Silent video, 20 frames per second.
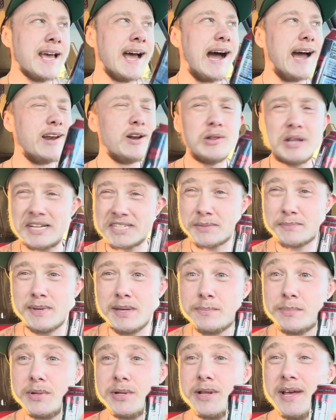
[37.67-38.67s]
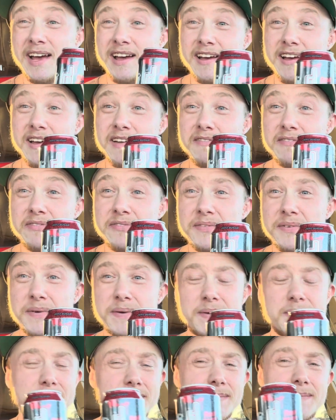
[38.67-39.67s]
I know lots of people have
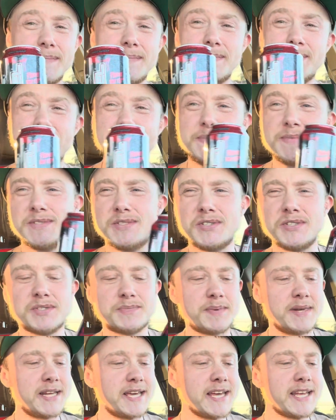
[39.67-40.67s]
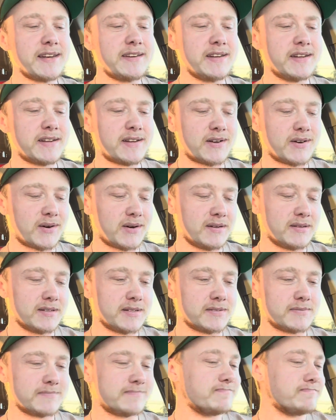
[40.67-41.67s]
just been getting
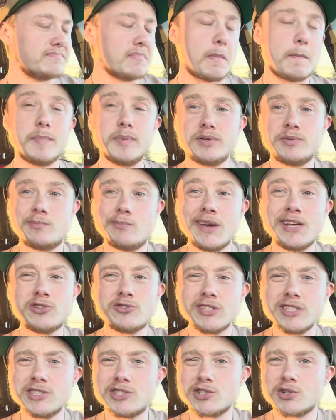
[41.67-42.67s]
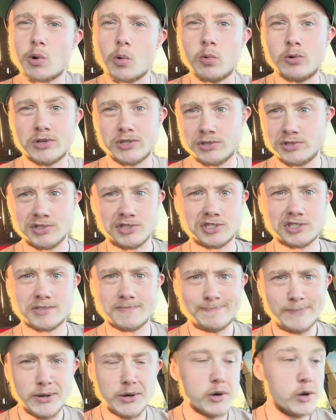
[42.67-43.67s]
ma majorly just orange
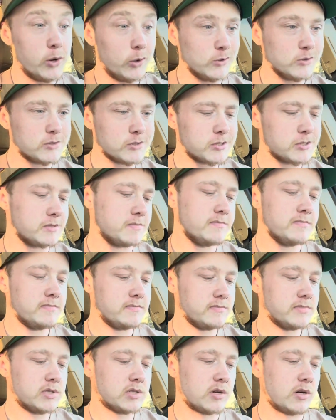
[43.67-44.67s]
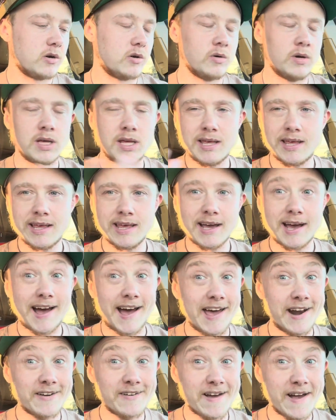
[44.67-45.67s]
notes. So
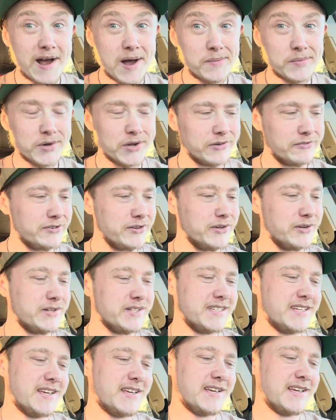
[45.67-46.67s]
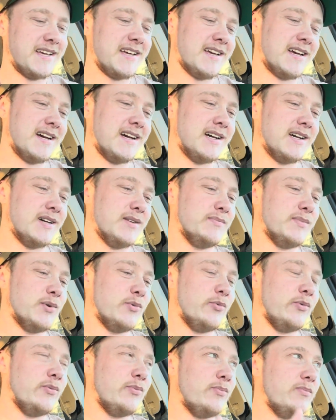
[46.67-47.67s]
I don't know how I'm gonna feel, uh, but
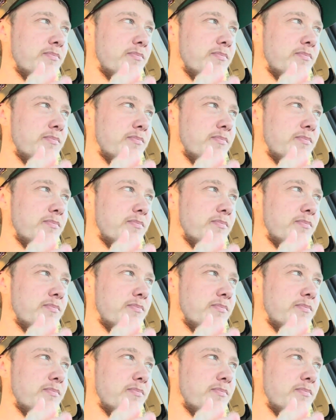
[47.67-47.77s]
w